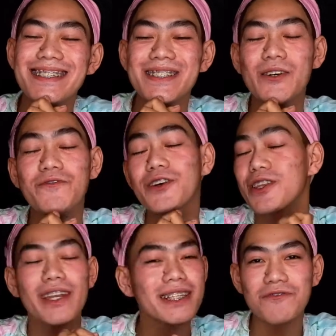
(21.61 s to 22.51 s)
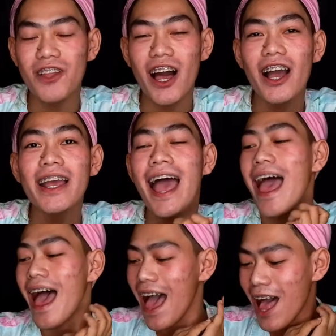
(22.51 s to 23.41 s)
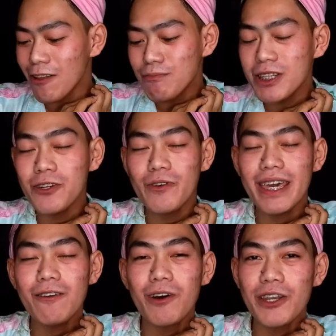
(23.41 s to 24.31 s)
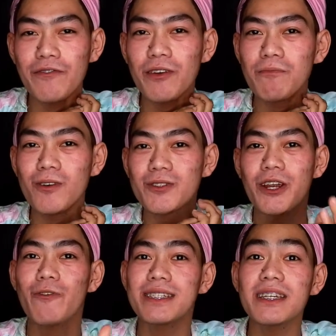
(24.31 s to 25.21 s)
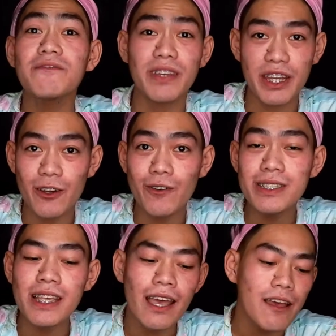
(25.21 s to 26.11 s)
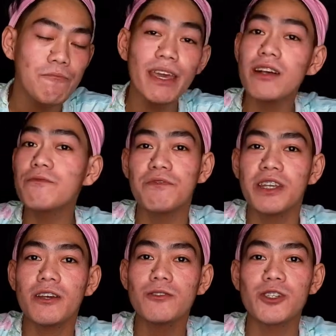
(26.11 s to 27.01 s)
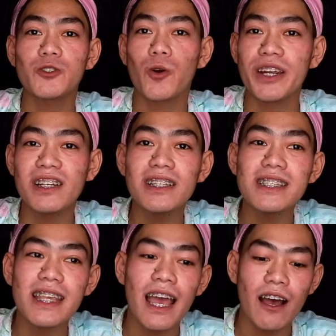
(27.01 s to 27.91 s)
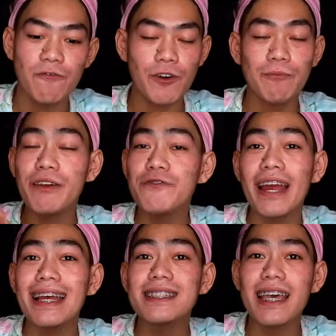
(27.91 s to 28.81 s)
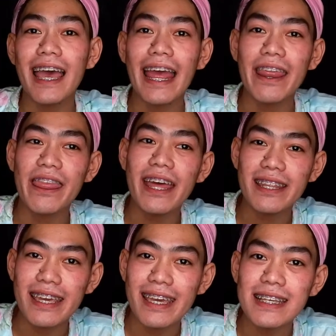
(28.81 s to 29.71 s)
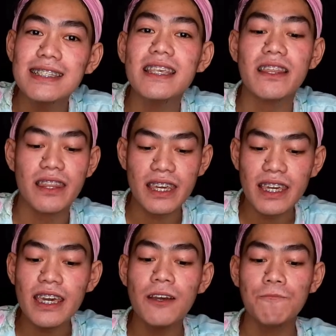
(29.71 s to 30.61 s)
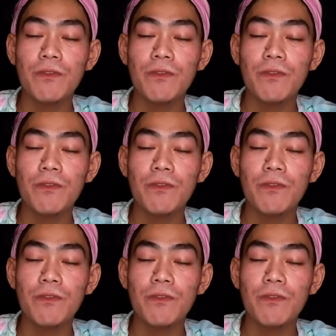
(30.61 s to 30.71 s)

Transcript: So for today's vlog, I'll be doing one of the most requested videos, makeup video tutorials from my friends, and that is the